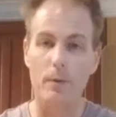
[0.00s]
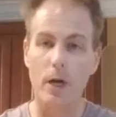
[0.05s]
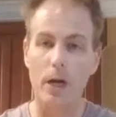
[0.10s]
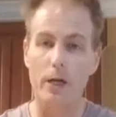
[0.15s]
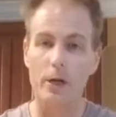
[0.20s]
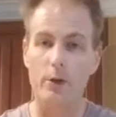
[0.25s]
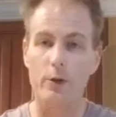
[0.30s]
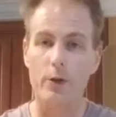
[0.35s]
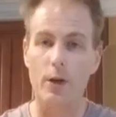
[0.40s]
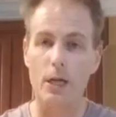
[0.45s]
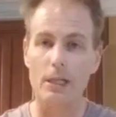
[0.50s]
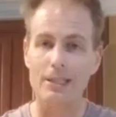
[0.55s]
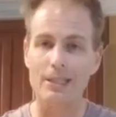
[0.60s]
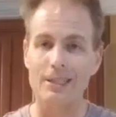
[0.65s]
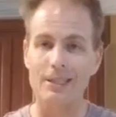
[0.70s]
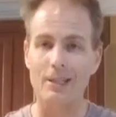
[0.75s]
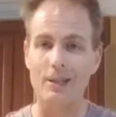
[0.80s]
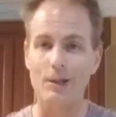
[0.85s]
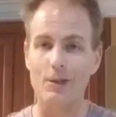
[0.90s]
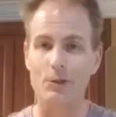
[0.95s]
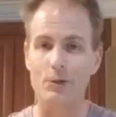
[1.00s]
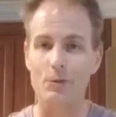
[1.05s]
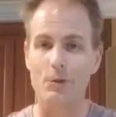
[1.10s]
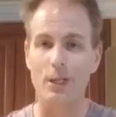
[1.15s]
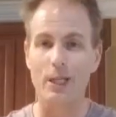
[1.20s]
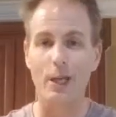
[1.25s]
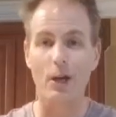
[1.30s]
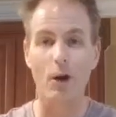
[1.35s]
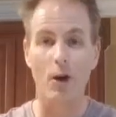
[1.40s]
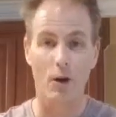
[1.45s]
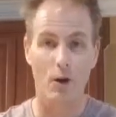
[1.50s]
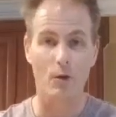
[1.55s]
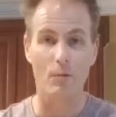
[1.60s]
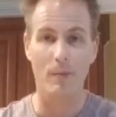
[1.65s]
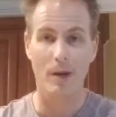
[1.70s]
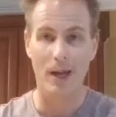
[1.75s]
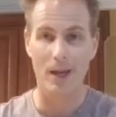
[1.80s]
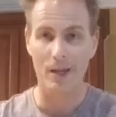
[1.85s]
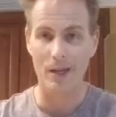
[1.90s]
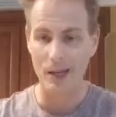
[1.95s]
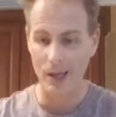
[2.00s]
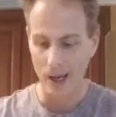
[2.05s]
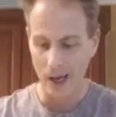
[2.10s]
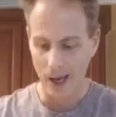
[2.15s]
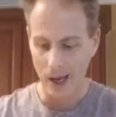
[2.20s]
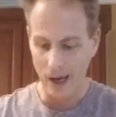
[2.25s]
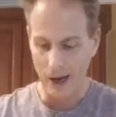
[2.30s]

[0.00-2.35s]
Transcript: cracker crust is it looks really homemade.